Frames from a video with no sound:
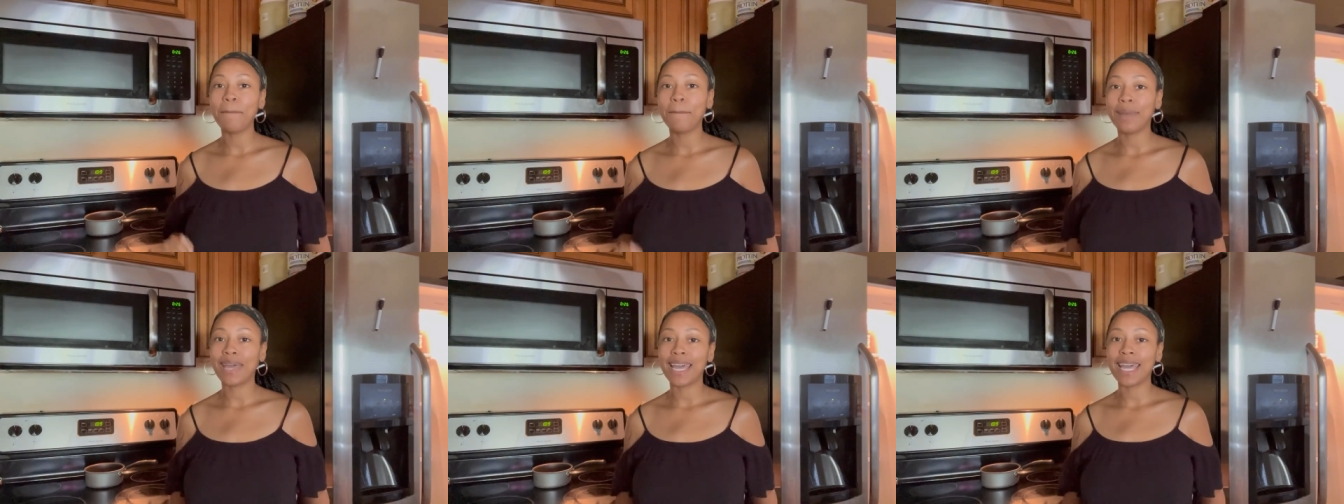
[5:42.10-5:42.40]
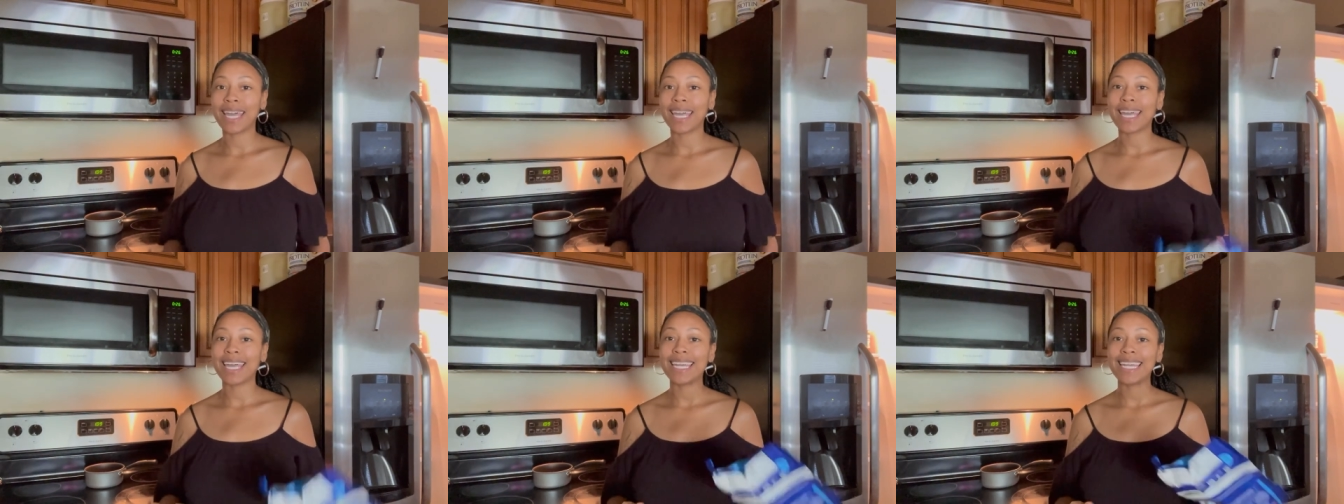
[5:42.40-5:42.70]

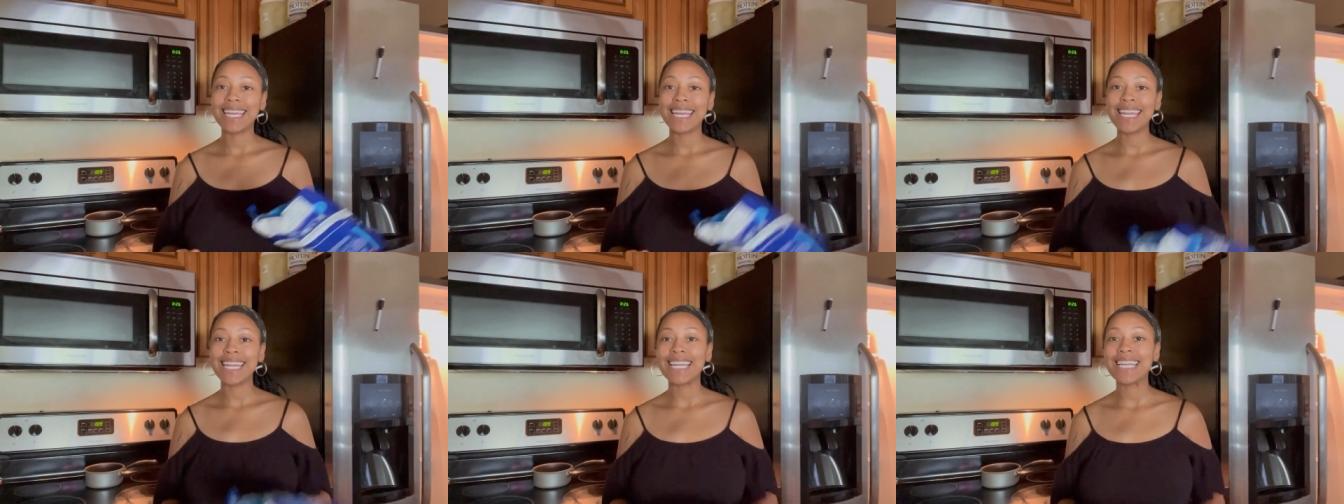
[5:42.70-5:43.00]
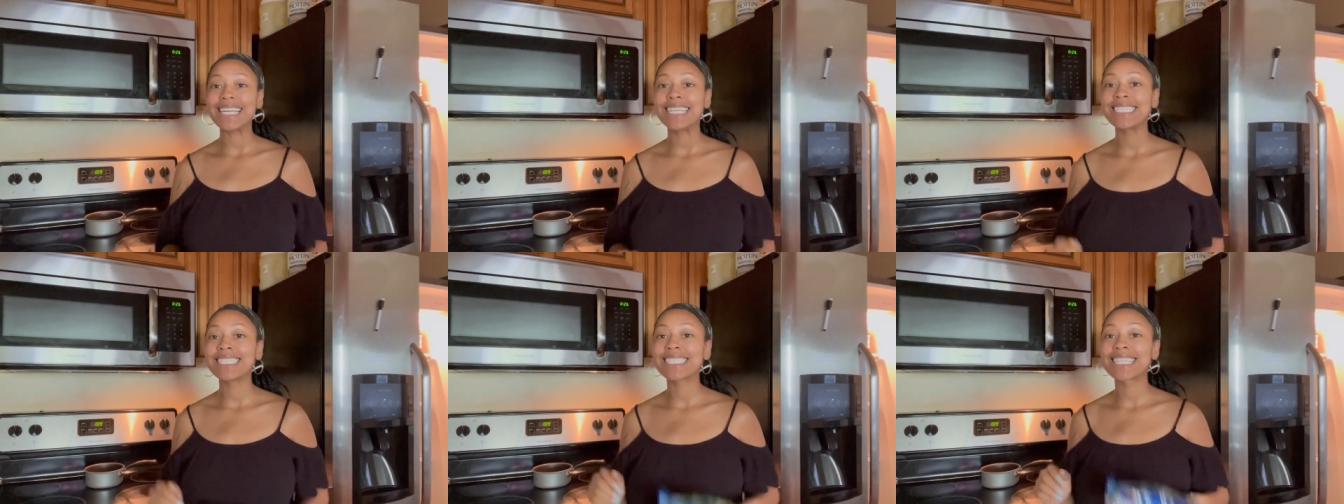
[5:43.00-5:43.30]
back, and it
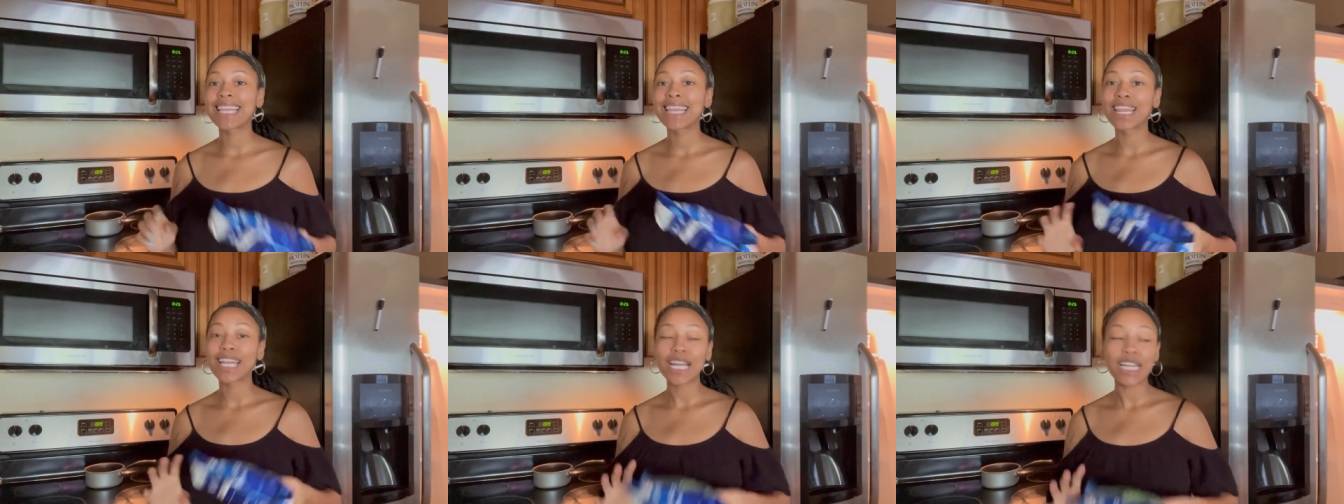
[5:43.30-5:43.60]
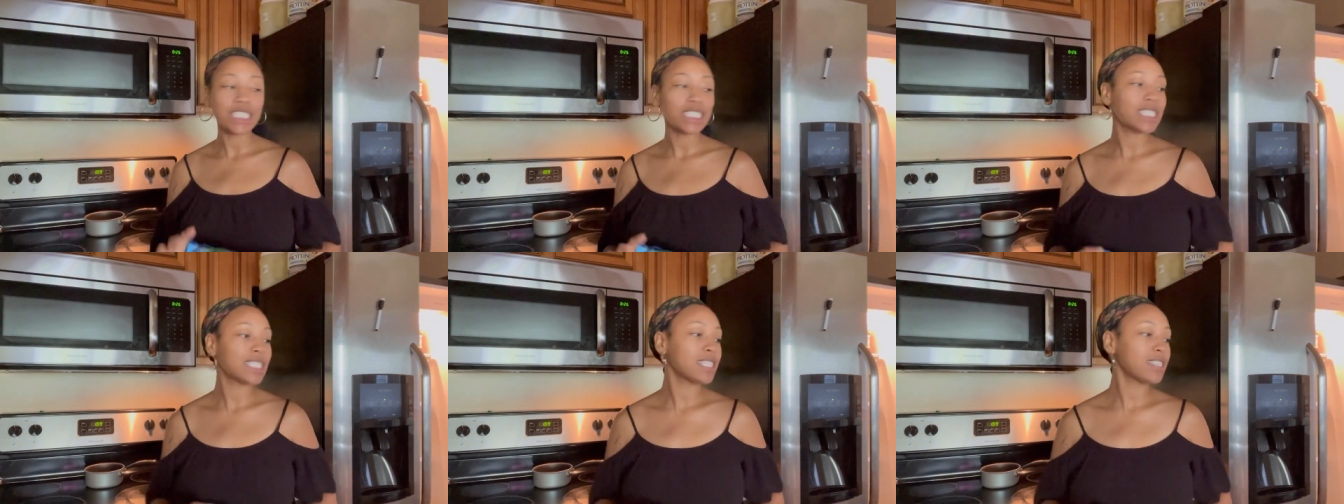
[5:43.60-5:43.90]
is
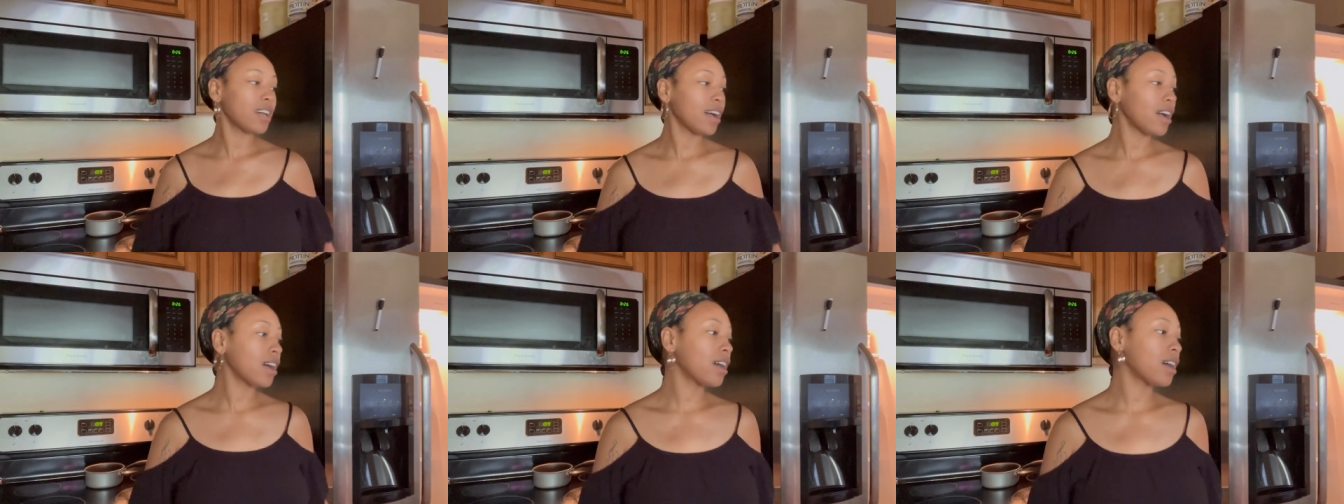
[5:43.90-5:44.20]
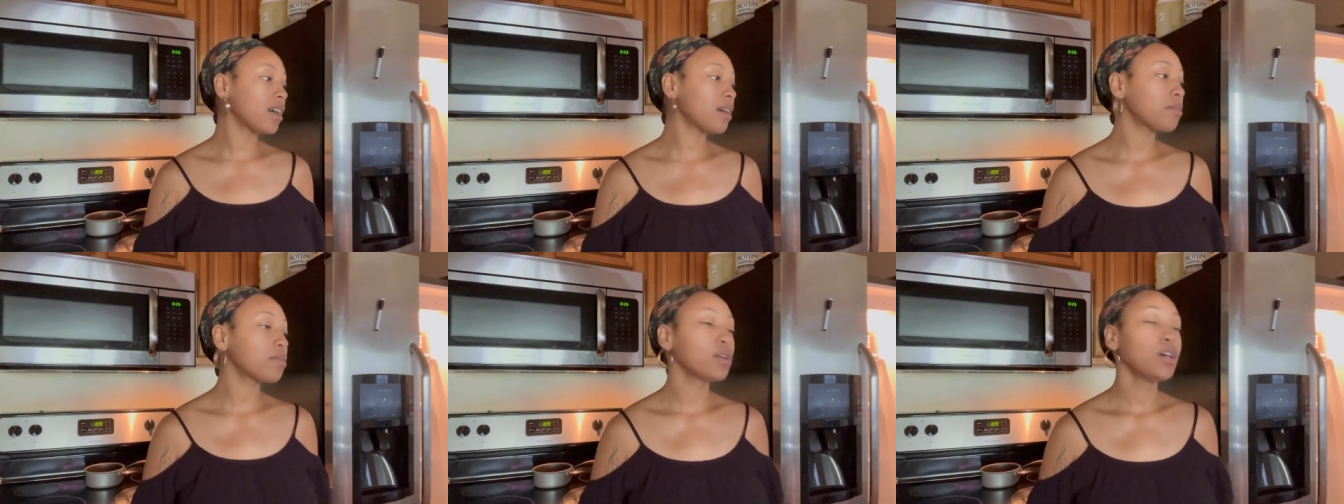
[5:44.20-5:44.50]

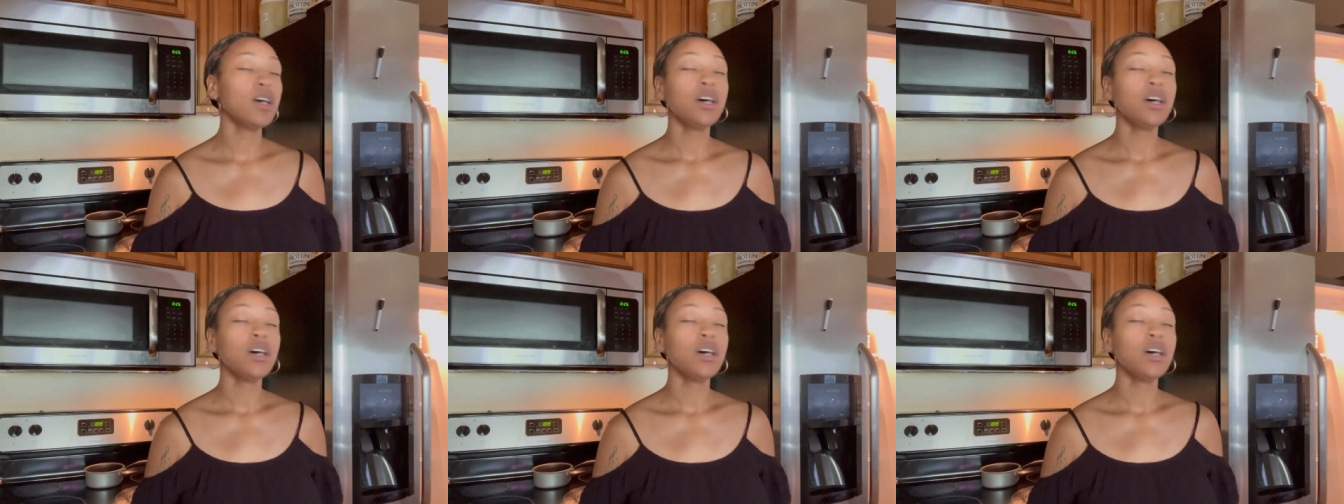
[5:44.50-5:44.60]
lunchtime.